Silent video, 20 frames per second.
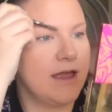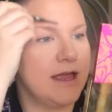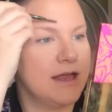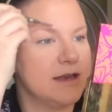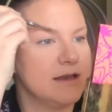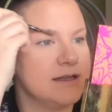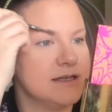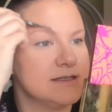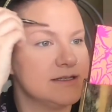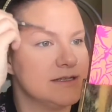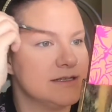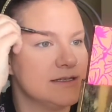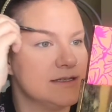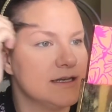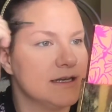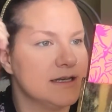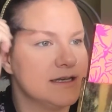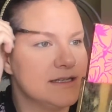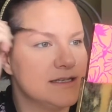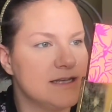and this is
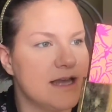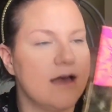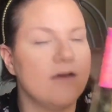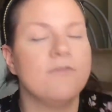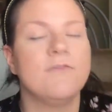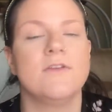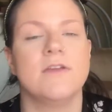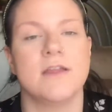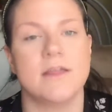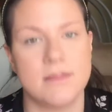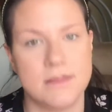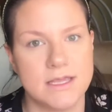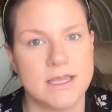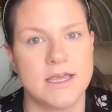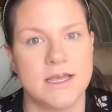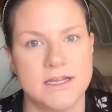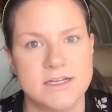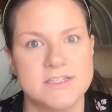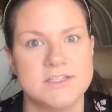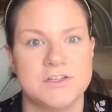definitely
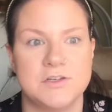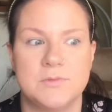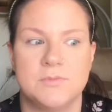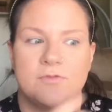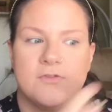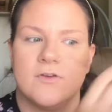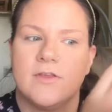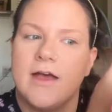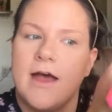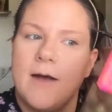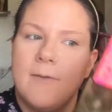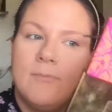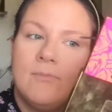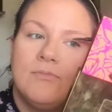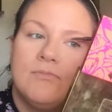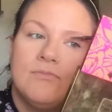a dupe for that.